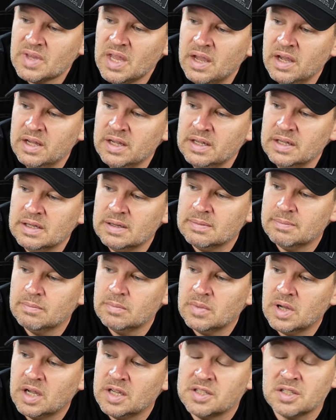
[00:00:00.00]

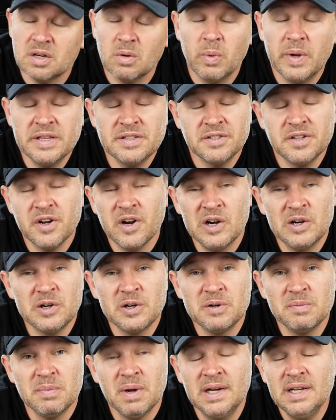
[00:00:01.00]
Um, is it a waste of your
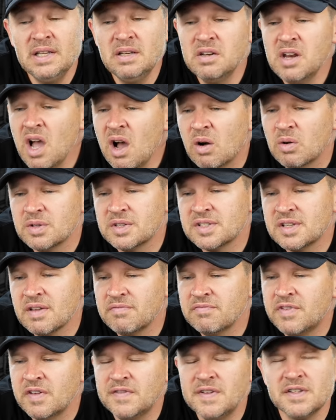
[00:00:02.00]
hard-earned money? No. The
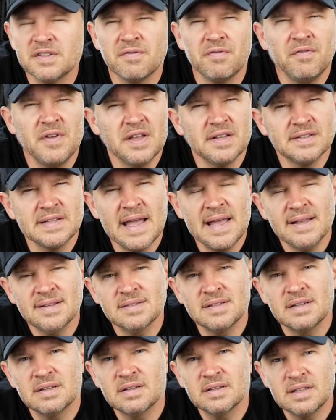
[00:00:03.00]
seven fifty is a
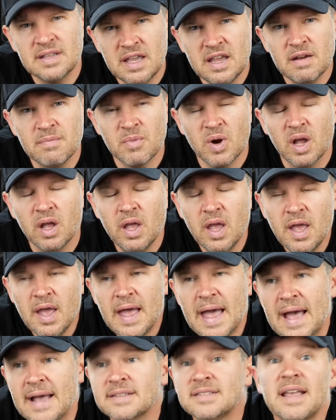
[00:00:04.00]
fantastic camera,
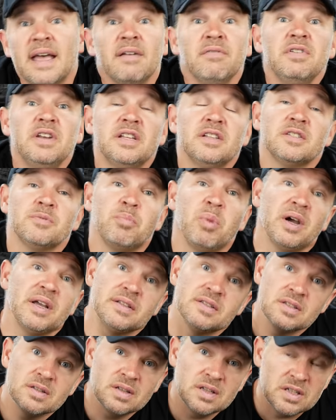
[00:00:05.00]
as evidenced by
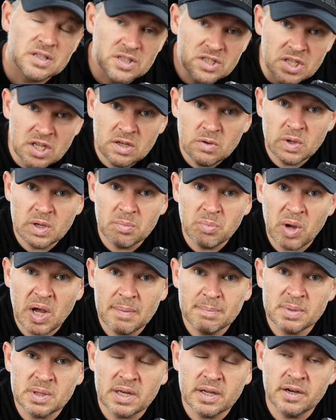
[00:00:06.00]
its continuing
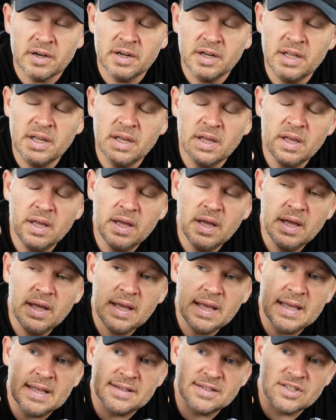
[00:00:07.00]
popularity.
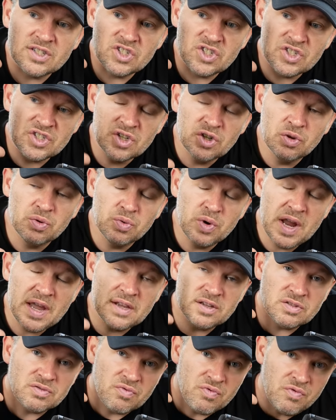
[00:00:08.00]
It still
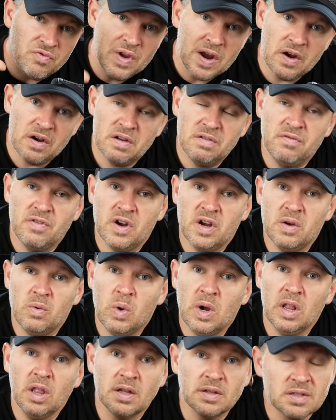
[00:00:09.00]
ranks very, very
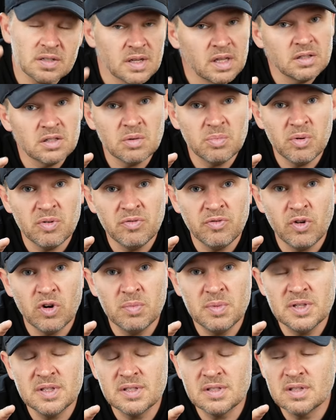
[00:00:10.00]
well on sensor
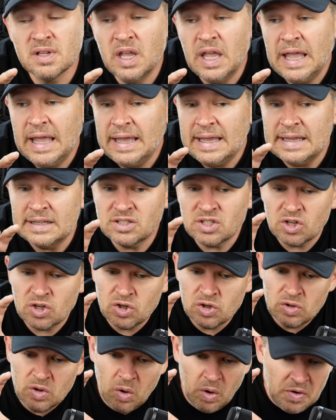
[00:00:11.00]
performance. It's a
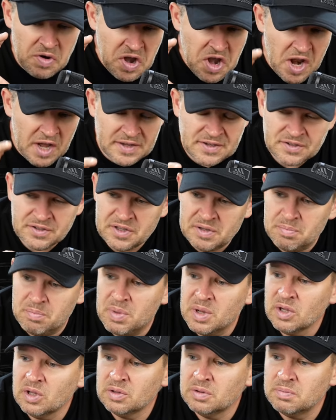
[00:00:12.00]
nicely
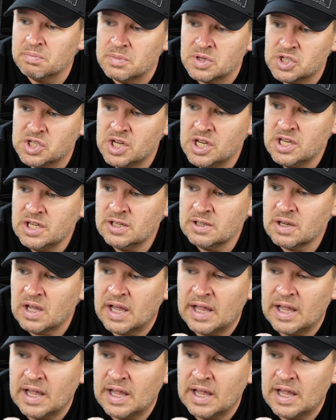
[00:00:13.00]
built machine.